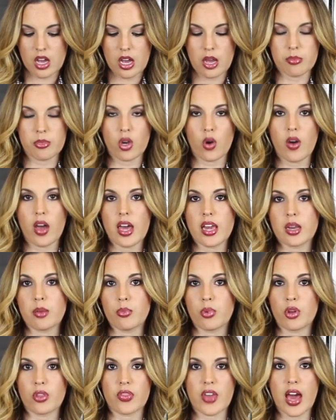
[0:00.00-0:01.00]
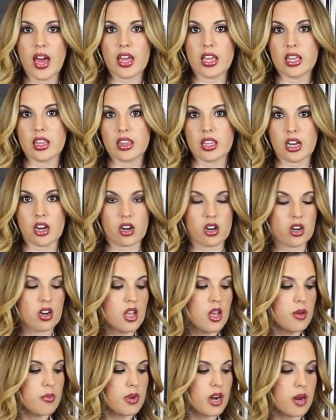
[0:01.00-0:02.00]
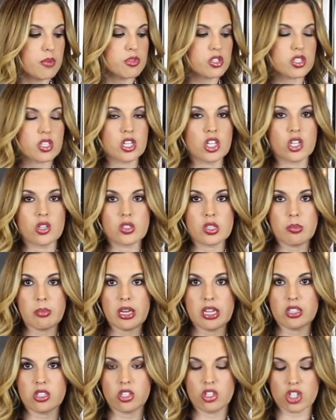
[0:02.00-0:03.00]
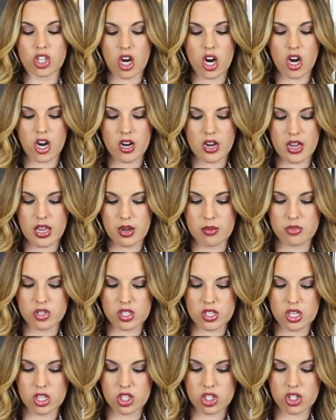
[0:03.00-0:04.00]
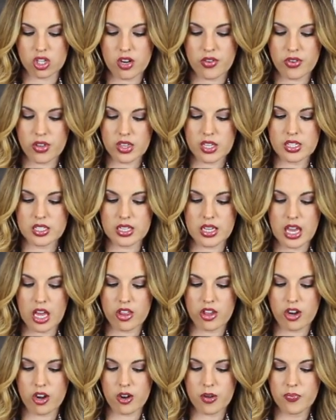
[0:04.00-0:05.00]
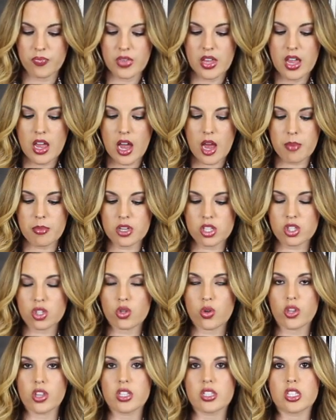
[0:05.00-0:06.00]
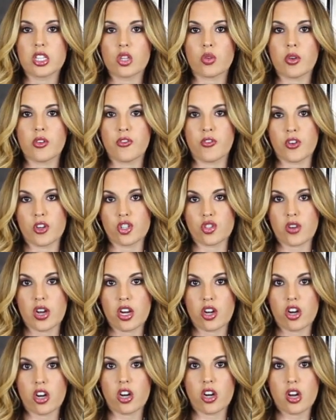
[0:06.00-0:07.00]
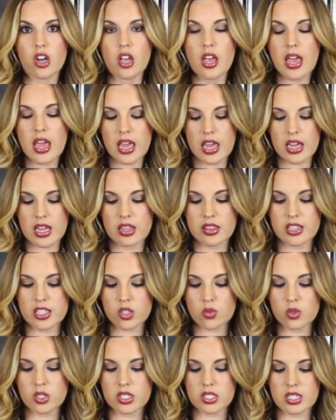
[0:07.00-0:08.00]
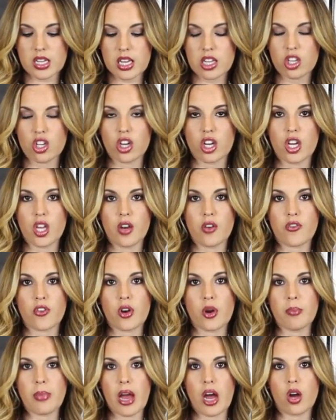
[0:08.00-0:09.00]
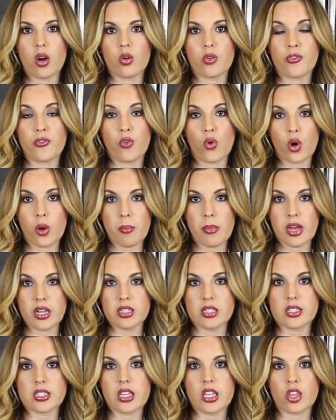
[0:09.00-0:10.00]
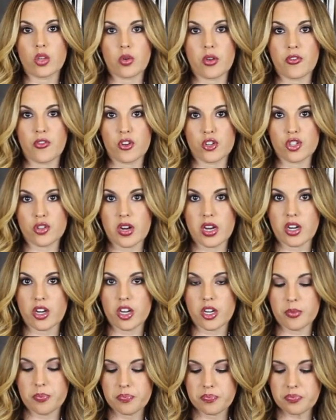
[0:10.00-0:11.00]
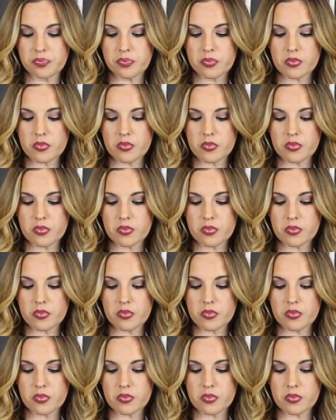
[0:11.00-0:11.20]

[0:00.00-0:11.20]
um, go ahead and put that in there. But I'm just going to use a mason jar, and I'm just going to stir everything together. I'm going to store this in the refrigerator, and this will stay good for about four months in the refrigerator.